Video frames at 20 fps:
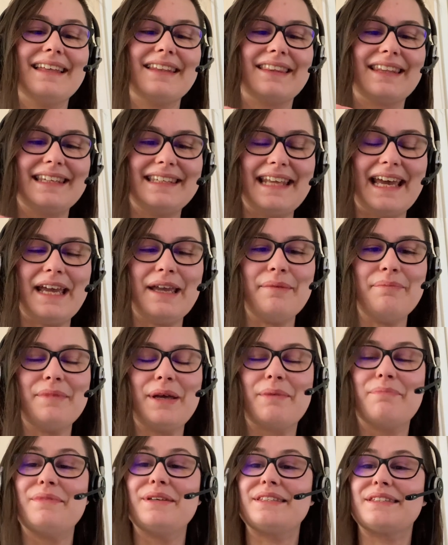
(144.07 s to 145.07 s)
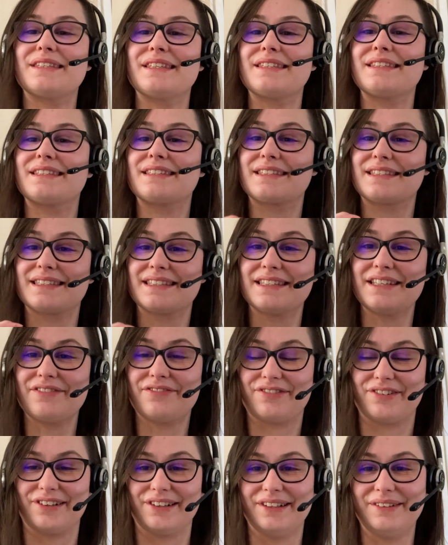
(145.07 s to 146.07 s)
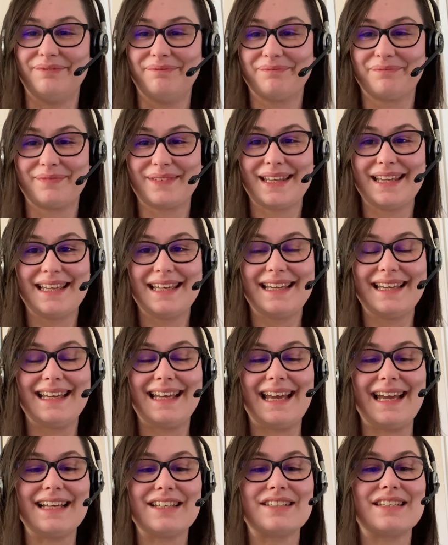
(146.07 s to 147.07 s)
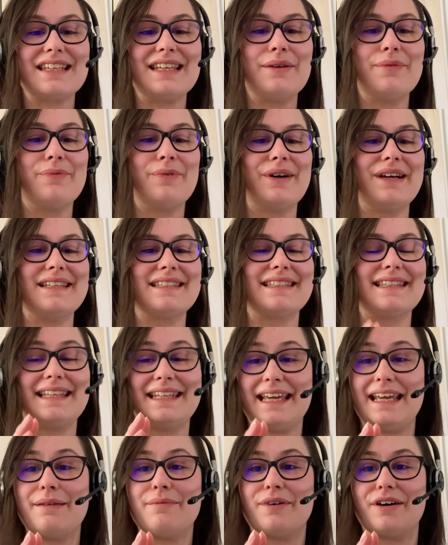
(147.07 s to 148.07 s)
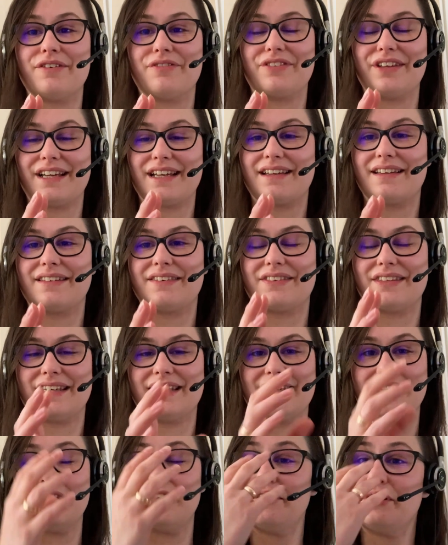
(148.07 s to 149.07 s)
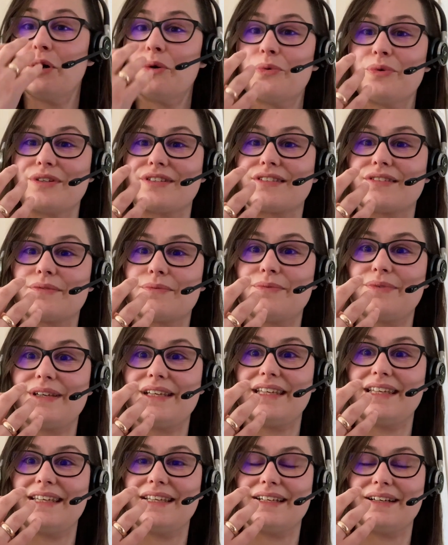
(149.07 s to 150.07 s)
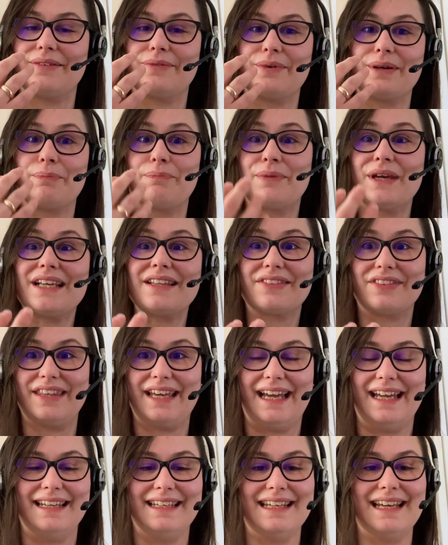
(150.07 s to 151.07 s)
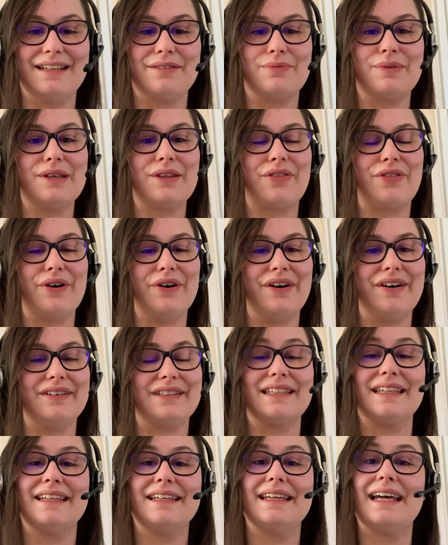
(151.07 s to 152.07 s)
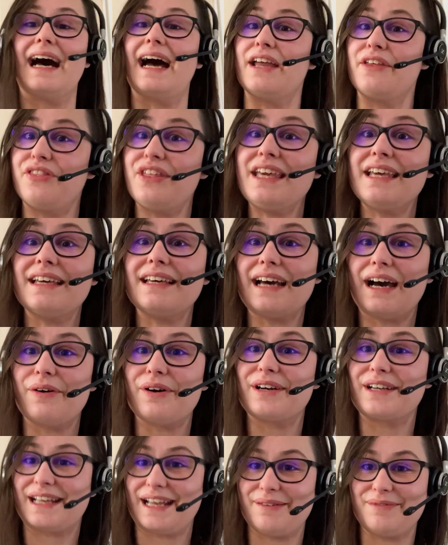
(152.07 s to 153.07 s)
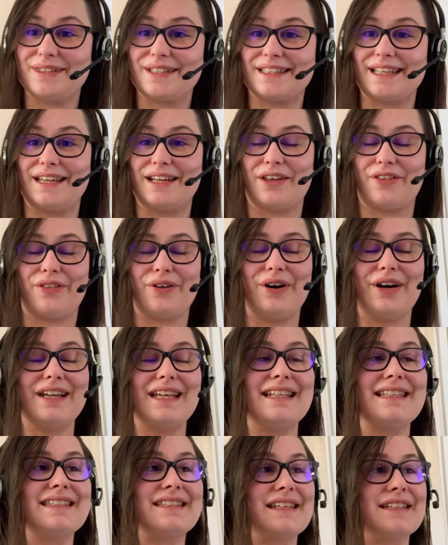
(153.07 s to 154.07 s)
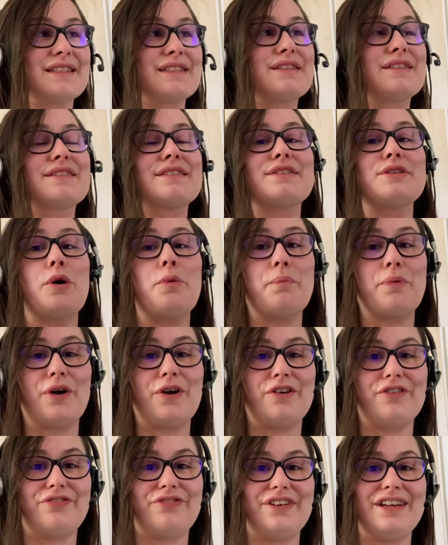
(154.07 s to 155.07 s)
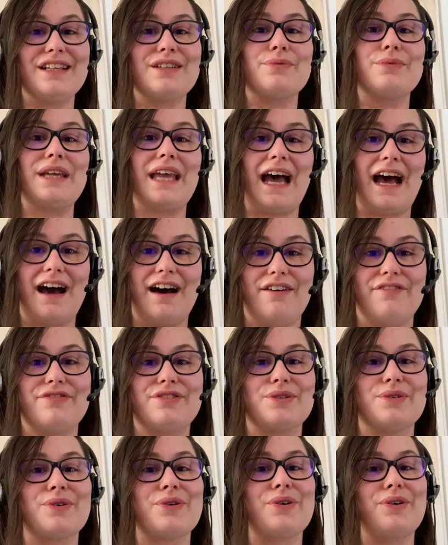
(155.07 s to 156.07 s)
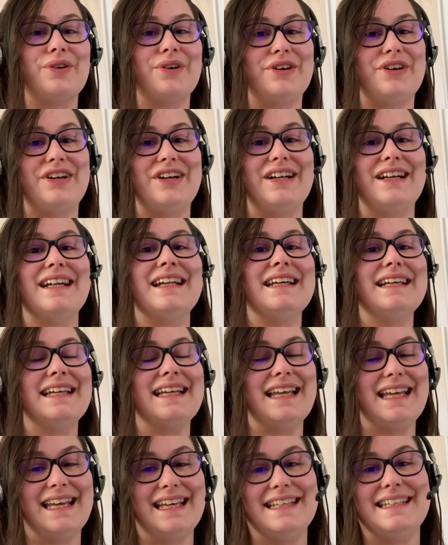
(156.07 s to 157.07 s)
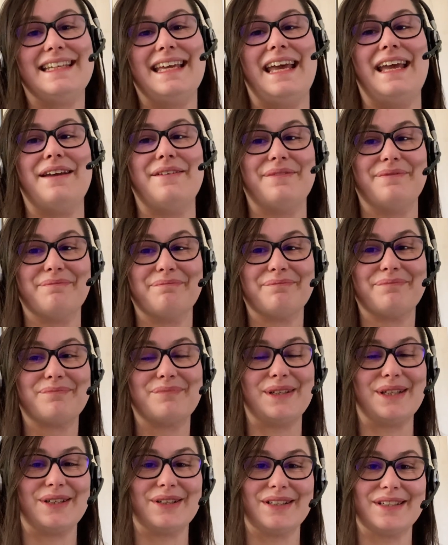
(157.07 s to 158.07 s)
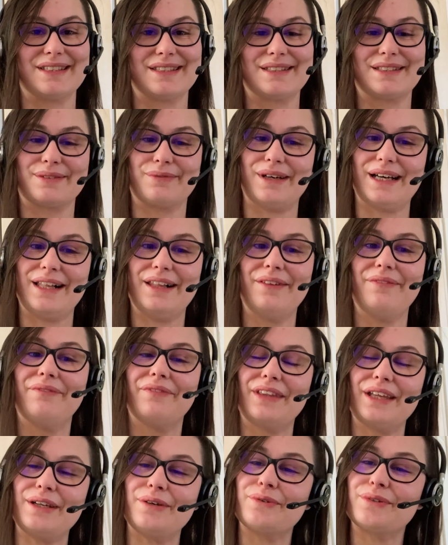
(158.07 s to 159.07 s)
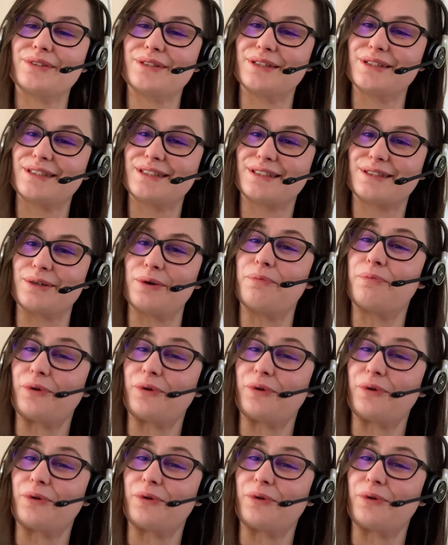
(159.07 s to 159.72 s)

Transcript: the name Mrs. Sniffle actually was the name of the nose we picked then, and we thought, I think our game designer thought it's just so perfect, we have to call her in game because, well, the nose is so